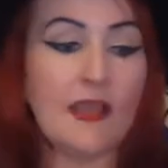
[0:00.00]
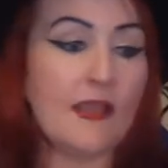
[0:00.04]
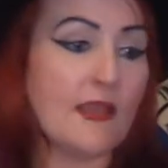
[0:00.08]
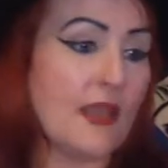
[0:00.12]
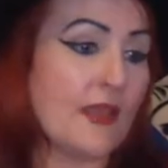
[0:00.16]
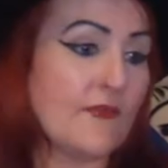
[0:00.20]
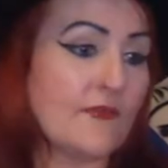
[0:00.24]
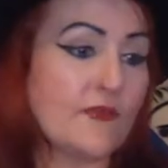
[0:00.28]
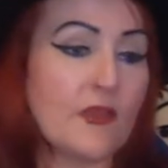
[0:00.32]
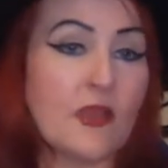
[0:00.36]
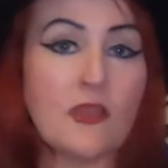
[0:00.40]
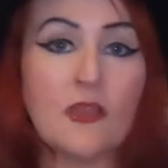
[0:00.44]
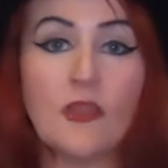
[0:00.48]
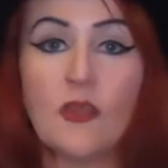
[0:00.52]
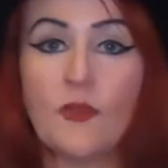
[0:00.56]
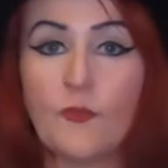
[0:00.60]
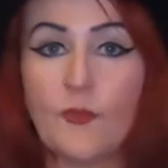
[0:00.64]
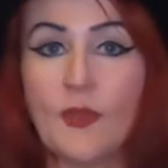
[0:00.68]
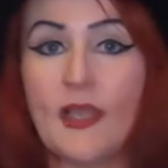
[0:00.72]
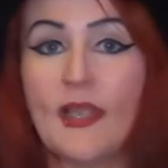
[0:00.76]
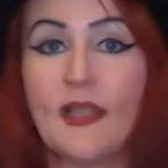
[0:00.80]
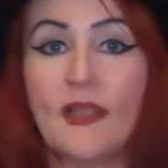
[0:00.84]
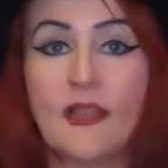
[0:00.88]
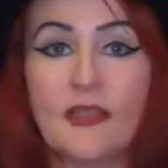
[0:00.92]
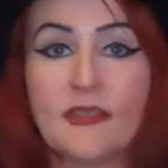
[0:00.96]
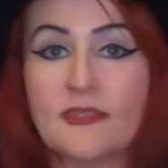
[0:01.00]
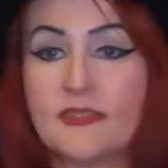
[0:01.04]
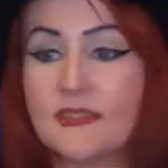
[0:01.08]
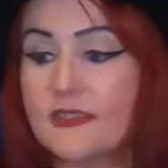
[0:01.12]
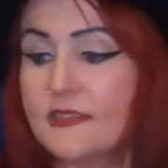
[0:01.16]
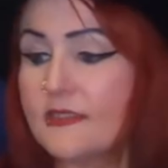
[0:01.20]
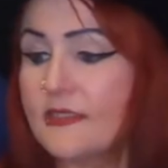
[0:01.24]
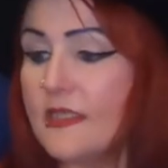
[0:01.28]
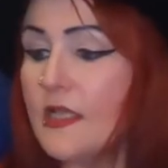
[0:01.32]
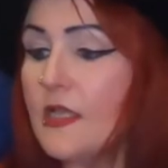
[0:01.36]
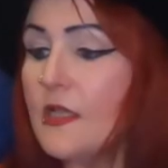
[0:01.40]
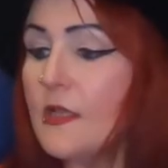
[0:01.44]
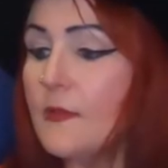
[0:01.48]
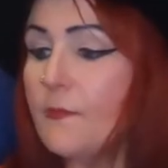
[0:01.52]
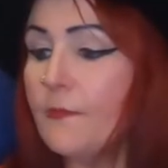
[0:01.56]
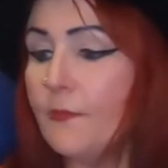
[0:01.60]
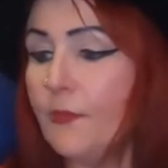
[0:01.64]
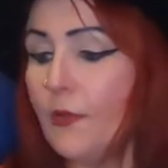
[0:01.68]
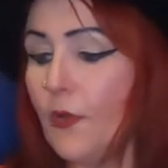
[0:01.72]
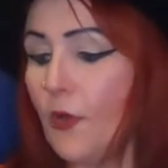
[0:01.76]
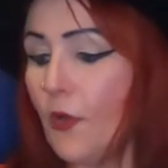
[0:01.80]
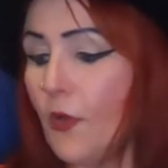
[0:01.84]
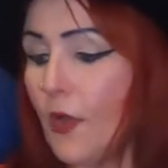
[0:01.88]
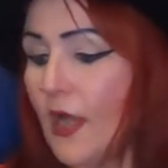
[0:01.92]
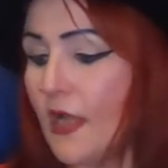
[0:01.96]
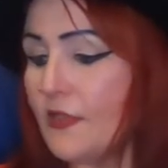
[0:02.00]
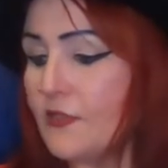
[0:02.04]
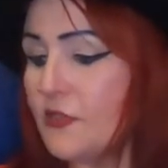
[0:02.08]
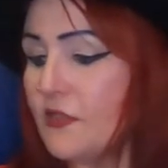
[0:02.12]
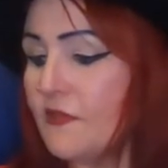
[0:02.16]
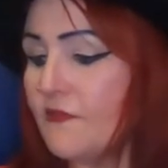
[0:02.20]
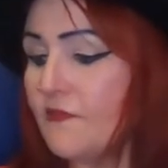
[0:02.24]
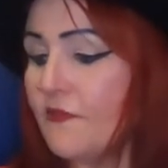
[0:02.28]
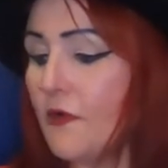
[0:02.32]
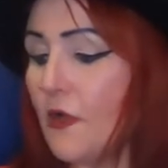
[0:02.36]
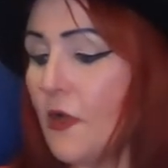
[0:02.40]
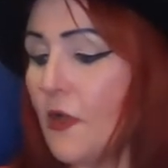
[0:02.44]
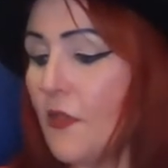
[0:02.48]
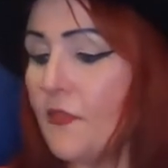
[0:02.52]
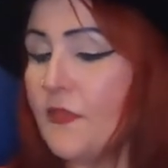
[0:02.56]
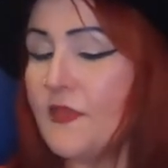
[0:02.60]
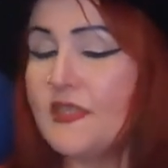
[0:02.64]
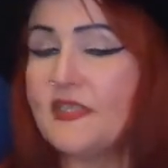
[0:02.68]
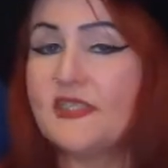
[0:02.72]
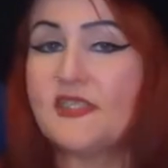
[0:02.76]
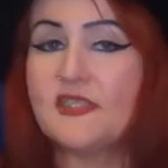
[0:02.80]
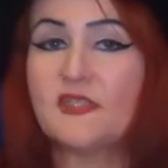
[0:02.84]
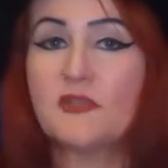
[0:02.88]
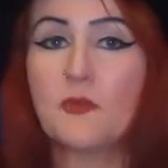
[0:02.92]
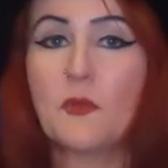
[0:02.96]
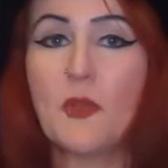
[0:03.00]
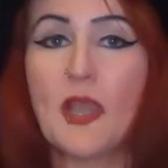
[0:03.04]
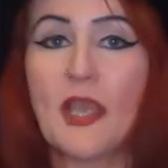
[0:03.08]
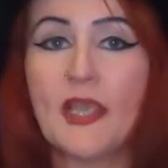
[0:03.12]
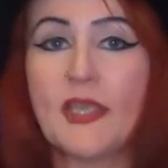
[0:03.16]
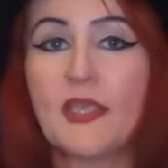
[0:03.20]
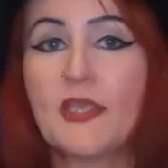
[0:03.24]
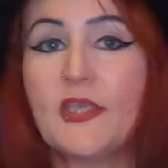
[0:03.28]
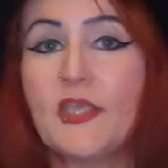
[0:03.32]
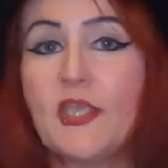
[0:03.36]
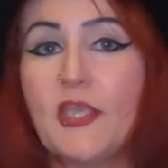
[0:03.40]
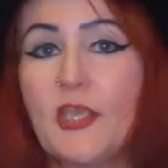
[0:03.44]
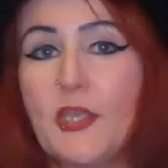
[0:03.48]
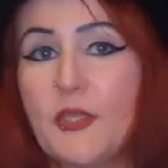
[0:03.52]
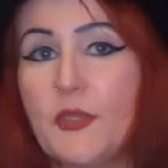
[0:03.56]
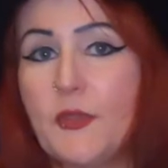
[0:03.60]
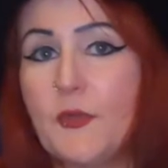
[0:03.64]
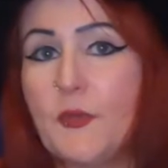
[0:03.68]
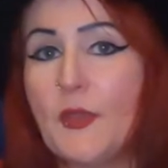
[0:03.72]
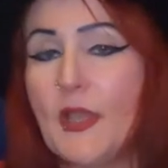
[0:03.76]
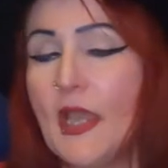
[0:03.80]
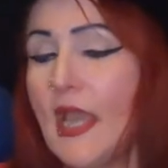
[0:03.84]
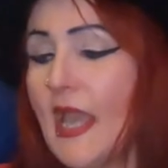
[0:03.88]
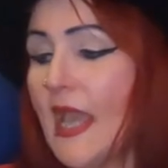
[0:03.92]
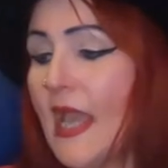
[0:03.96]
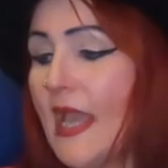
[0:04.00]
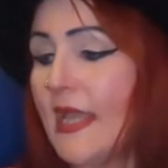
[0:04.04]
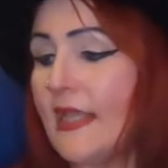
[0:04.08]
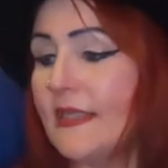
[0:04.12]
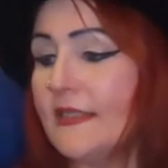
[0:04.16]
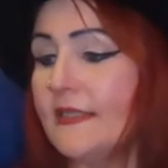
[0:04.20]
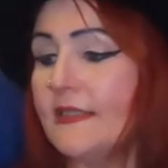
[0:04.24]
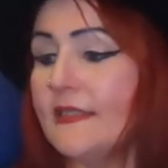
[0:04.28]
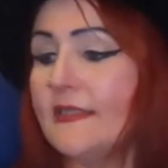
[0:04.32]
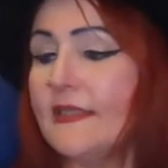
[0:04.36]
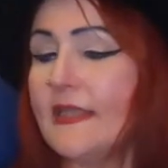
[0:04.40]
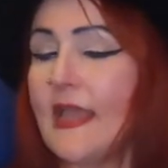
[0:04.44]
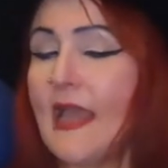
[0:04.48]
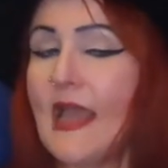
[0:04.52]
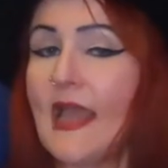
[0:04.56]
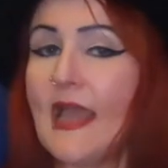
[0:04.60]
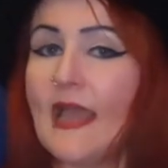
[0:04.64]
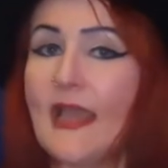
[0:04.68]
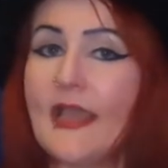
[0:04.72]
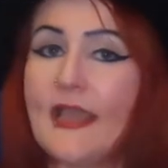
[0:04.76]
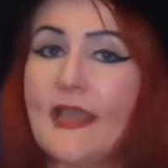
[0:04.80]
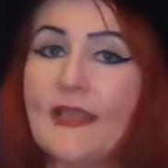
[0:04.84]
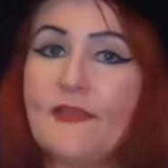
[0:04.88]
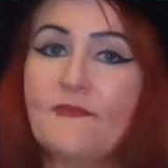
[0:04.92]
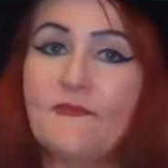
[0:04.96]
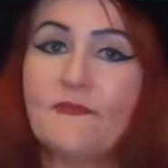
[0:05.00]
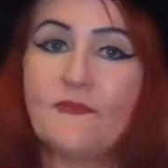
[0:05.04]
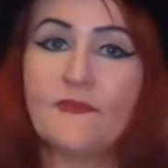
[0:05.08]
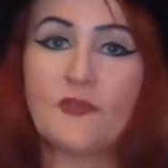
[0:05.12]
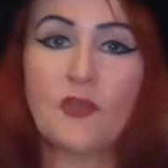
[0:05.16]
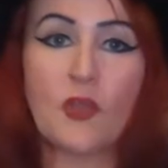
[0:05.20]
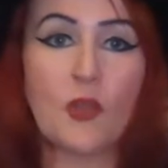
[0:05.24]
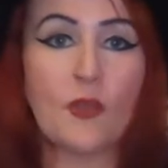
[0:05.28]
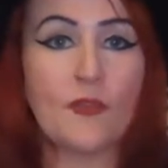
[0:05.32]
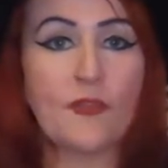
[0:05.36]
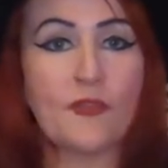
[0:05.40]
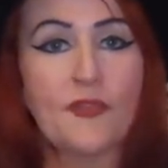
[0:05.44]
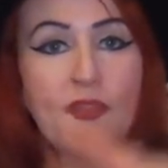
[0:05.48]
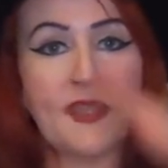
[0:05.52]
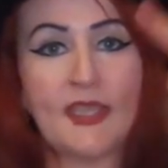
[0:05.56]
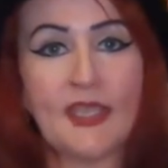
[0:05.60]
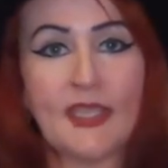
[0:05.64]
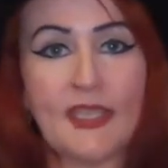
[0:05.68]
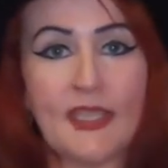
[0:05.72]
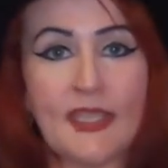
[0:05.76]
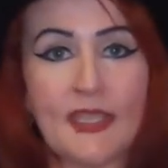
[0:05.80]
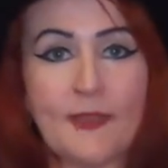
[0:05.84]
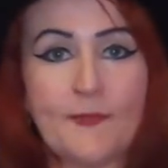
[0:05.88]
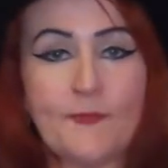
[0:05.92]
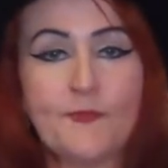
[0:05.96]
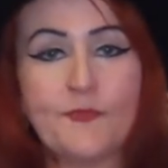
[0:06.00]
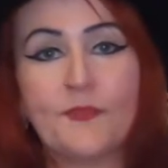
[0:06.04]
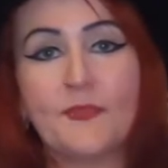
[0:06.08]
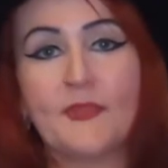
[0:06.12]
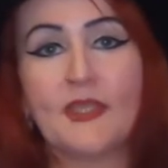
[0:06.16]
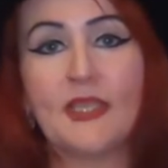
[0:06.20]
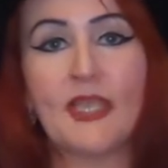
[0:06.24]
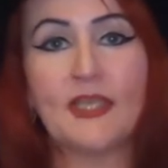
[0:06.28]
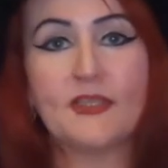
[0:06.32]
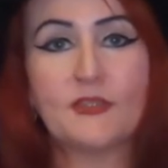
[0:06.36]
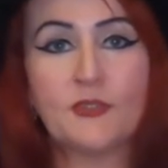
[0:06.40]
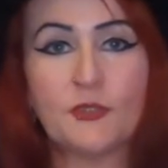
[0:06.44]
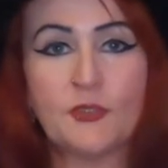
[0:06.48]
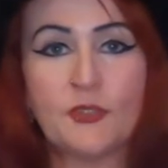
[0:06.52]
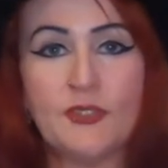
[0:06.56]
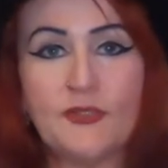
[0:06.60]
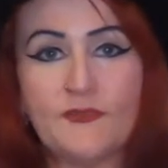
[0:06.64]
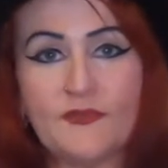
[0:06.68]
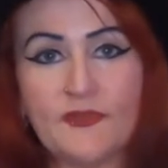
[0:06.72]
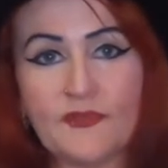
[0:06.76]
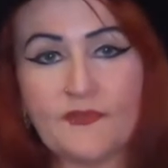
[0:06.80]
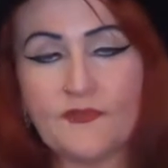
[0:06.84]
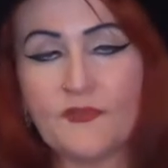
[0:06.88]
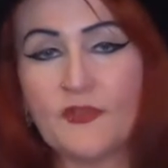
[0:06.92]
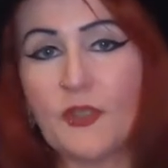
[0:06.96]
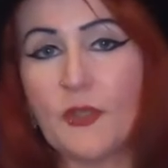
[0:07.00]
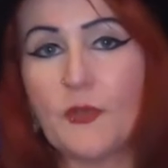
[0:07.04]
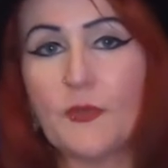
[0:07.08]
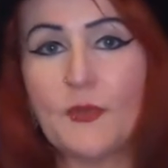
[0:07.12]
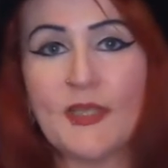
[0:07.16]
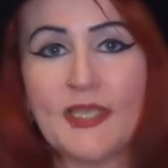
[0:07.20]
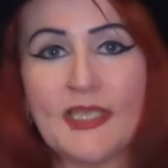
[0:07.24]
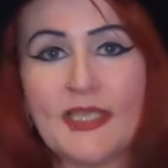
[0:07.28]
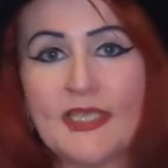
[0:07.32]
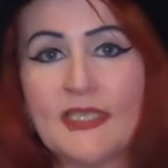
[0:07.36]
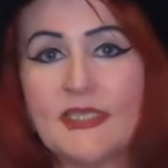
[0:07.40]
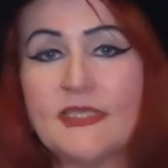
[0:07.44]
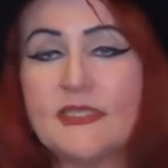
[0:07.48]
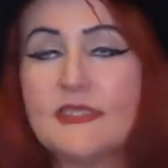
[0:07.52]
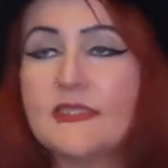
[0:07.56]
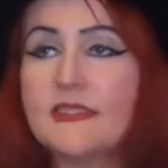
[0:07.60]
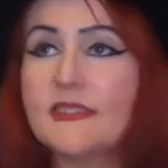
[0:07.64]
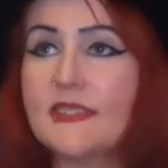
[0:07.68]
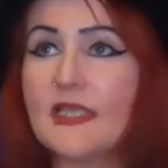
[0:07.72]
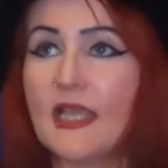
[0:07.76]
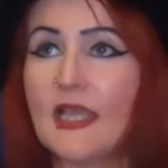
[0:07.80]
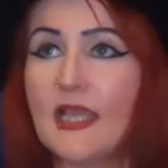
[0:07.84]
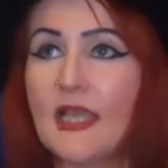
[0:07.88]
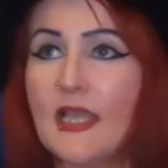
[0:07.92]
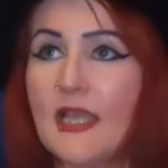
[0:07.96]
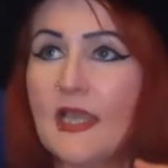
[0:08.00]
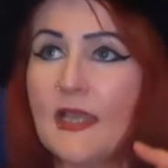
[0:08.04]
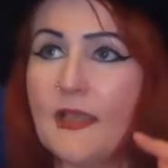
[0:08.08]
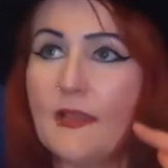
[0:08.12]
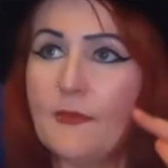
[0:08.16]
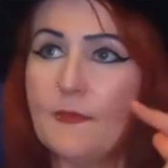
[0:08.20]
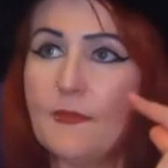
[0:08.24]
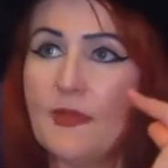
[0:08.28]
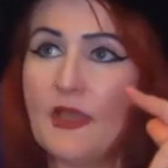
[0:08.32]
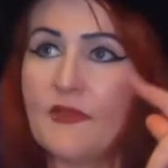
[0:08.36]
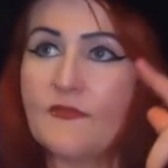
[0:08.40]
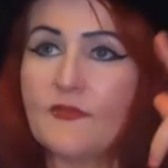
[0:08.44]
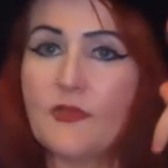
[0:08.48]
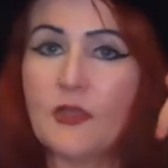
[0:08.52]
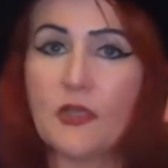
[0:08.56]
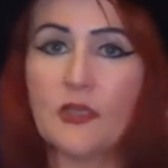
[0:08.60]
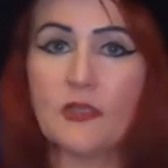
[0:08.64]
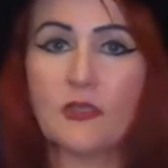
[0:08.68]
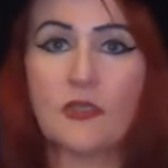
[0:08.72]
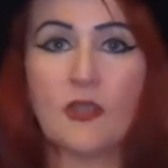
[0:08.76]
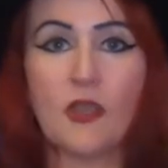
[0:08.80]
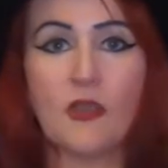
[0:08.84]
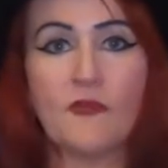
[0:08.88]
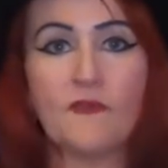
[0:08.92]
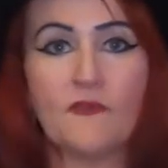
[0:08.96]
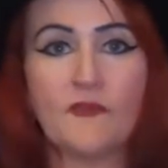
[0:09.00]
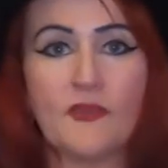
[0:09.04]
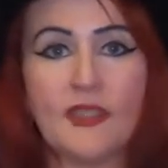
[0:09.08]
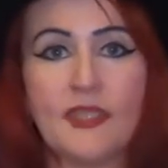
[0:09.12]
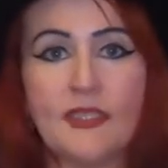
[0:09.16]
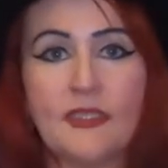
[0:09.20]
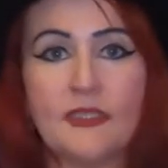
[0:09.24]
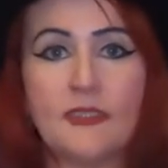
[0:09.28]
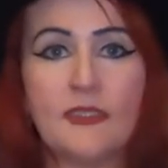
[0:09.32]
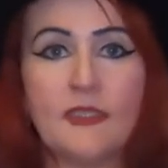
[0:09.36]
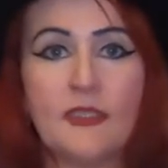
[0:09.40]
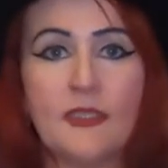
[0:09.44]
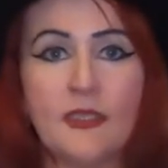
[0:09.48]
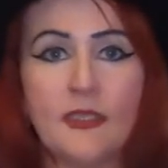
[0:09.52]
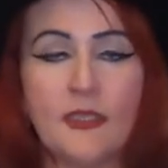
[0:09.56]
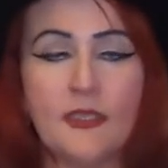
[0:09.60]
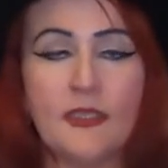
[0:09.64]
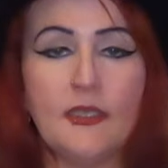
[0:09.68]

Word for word: I've got a lot of wine glasses, but I just thought this is quite cute. And I've got the, I don't know if you've noticed, I've got a coffin